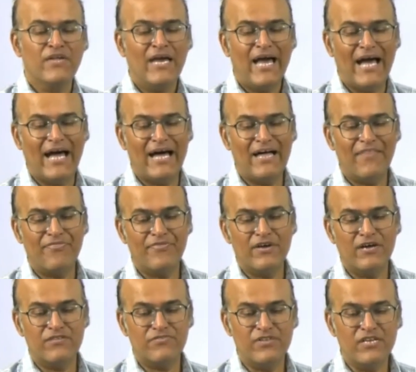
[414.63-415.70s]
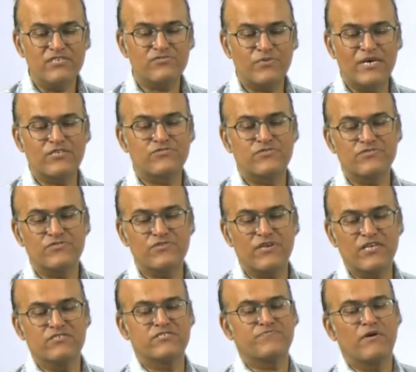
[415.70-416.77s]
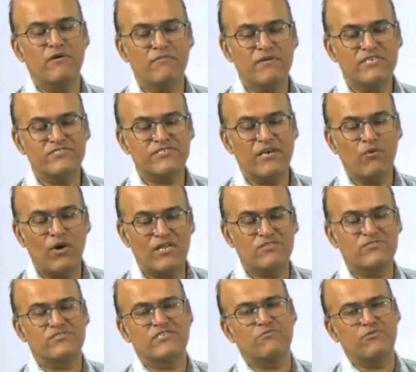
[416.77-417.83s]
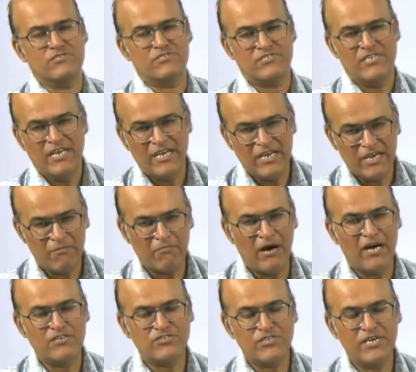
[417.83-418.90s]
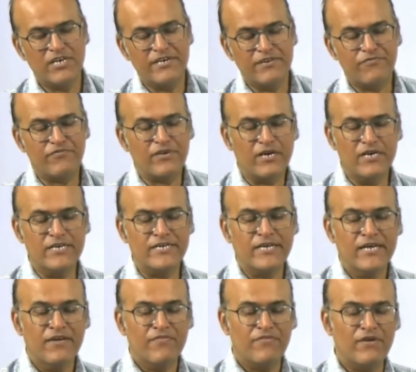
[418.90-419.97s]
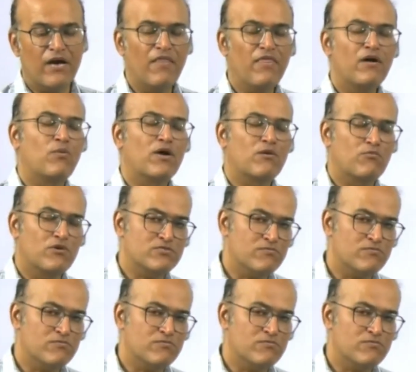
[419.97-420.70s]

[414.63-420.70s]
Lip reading: And these questions, you can probably say one set was marginally difficult, the other one was